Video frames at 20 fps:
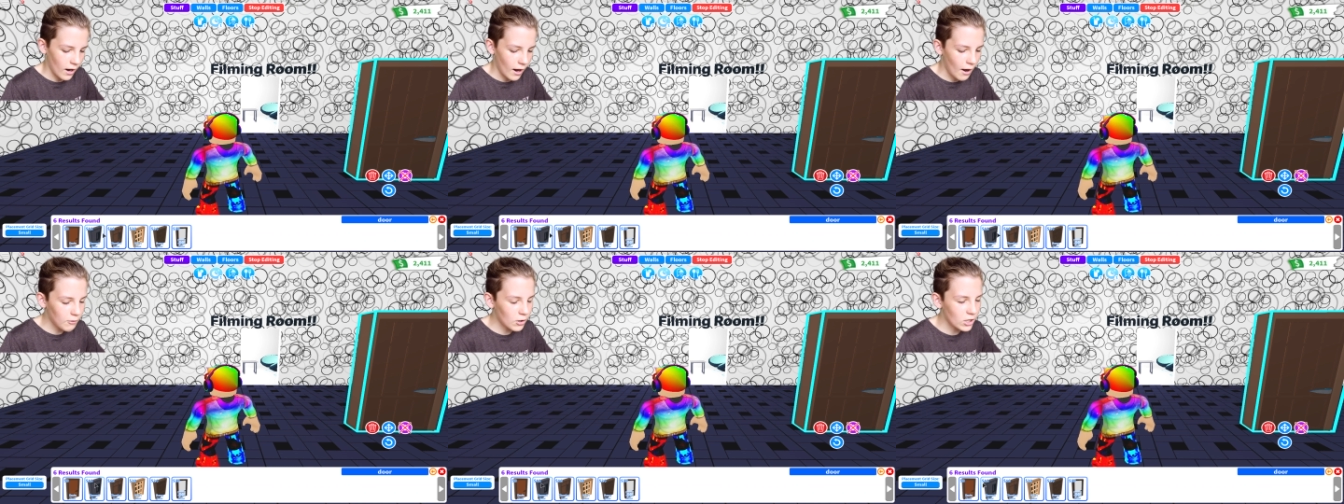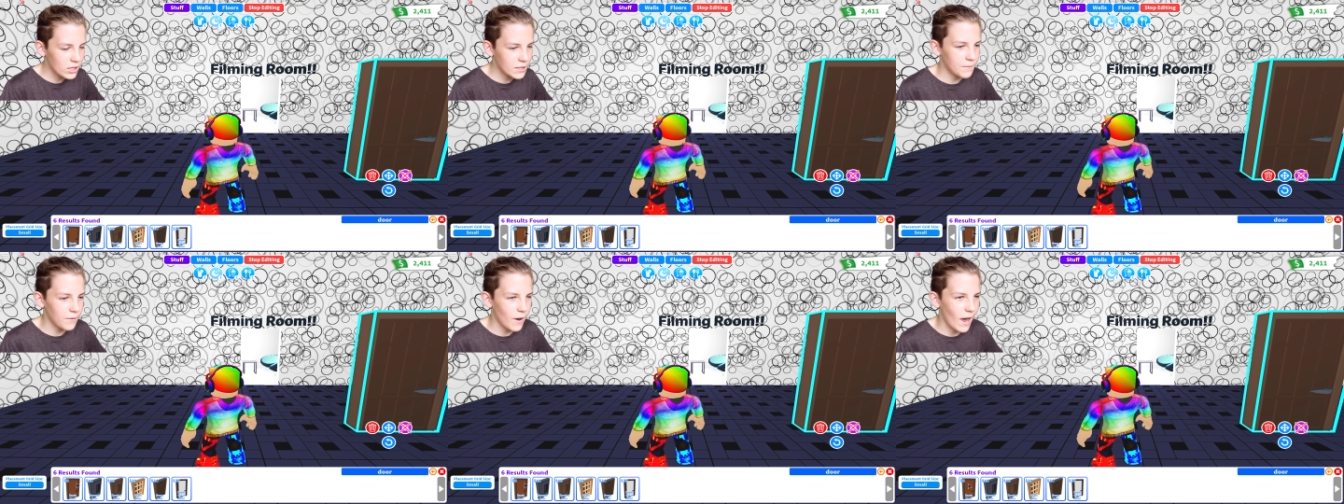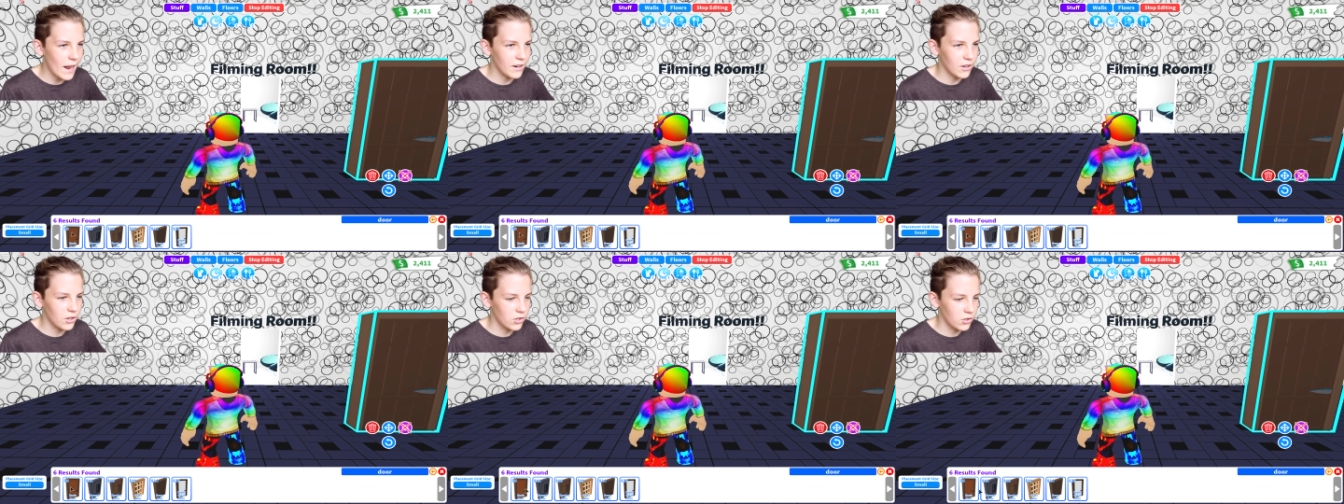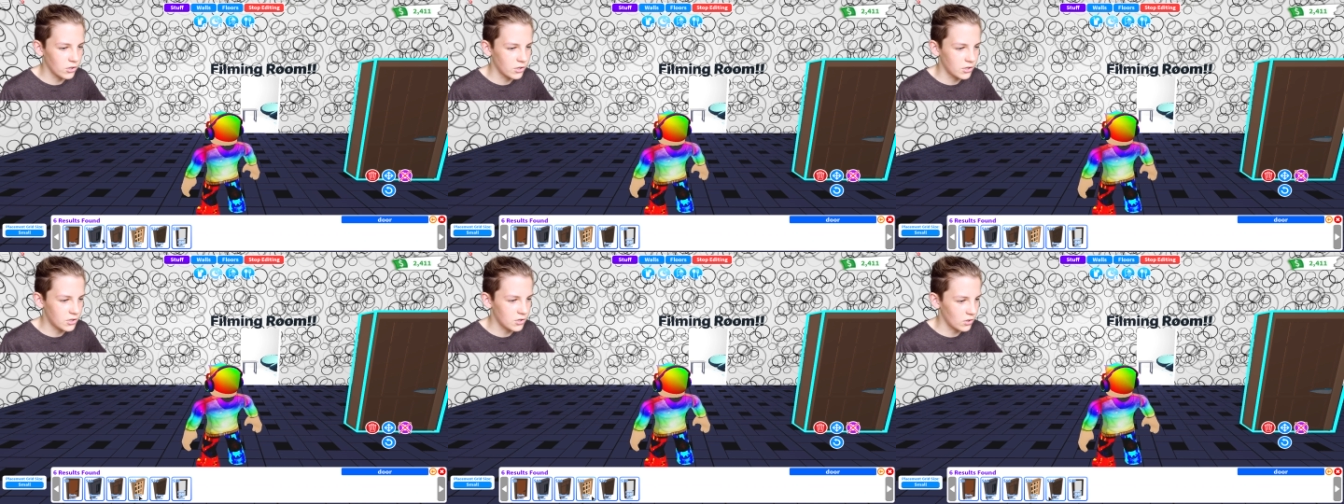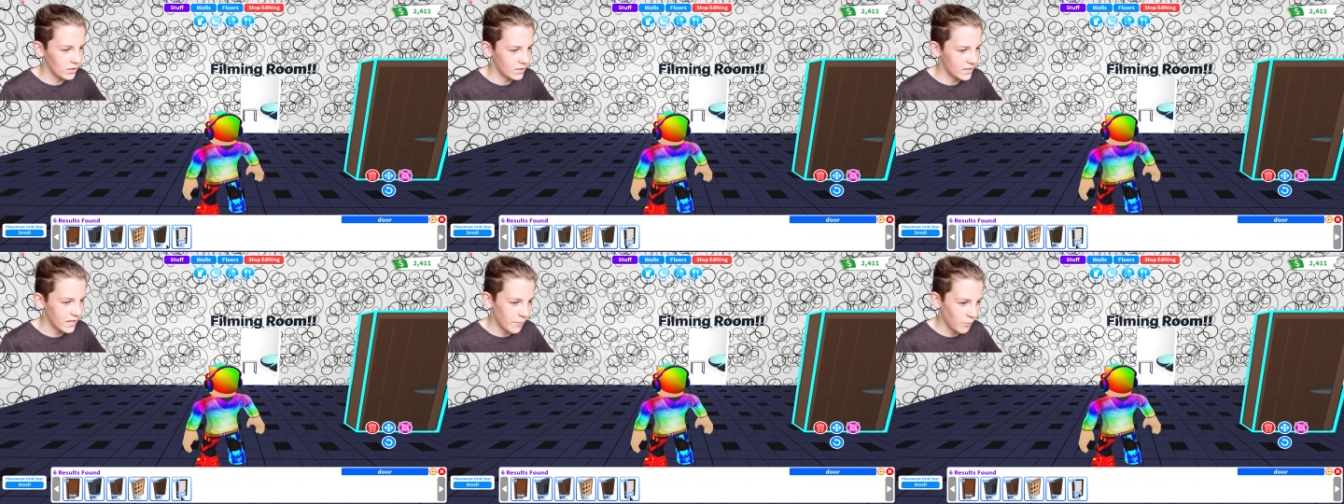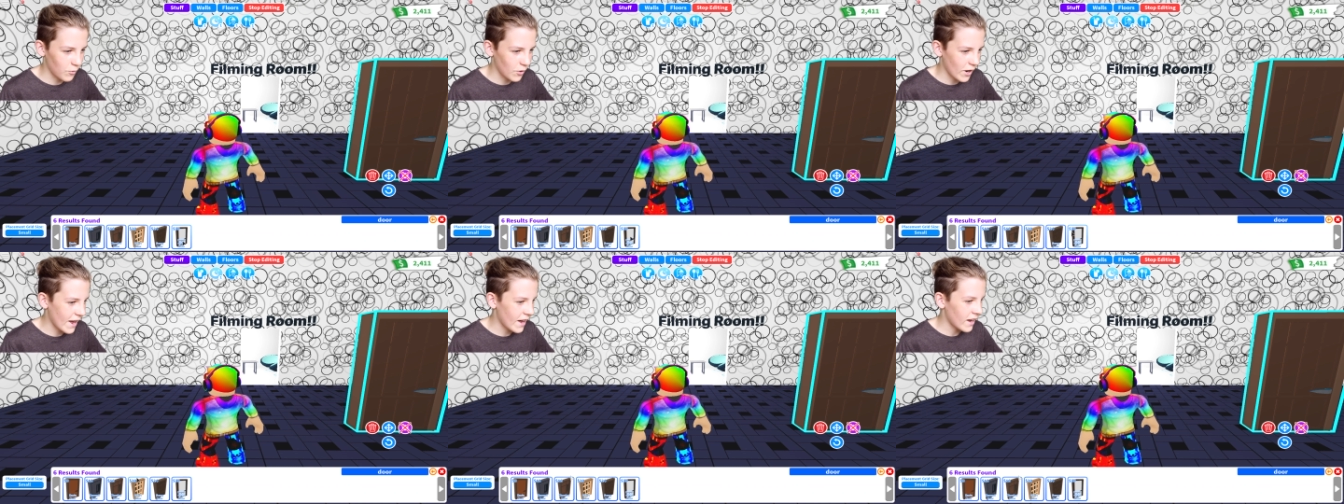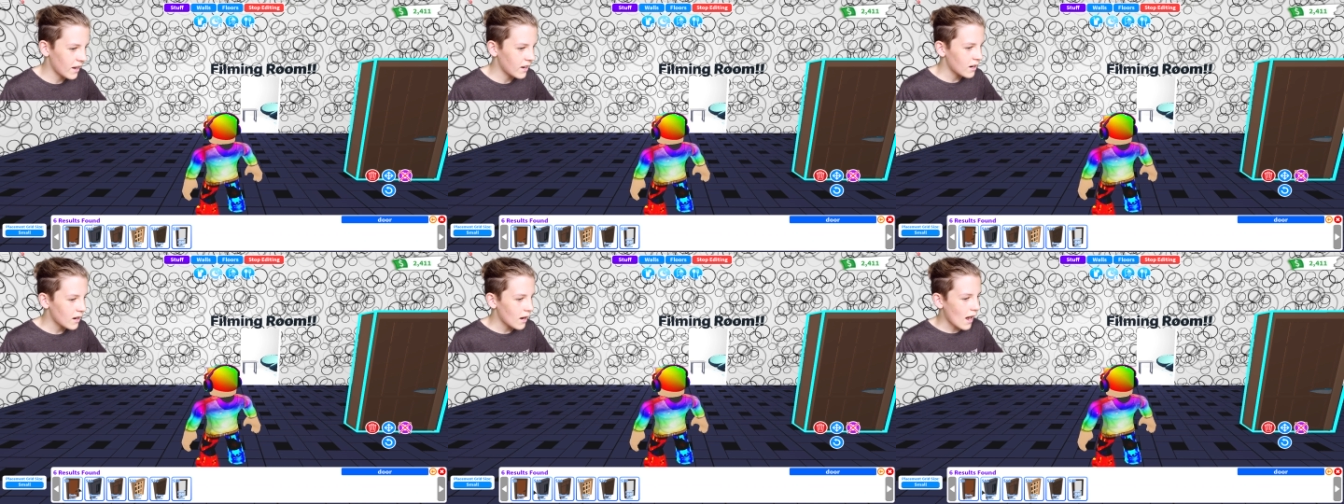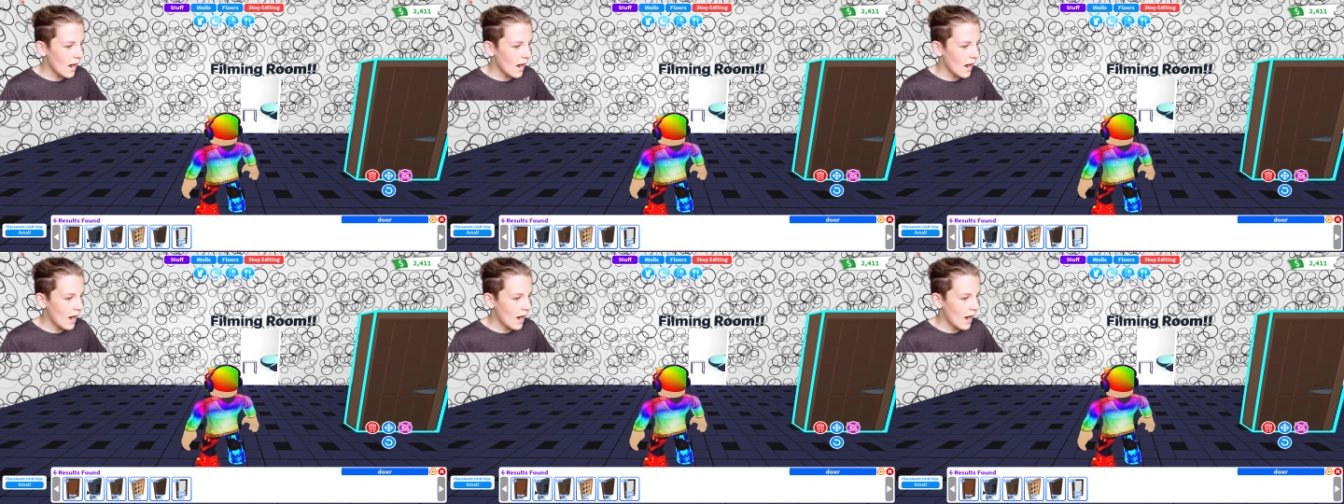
I've got to find find a good door somewhere.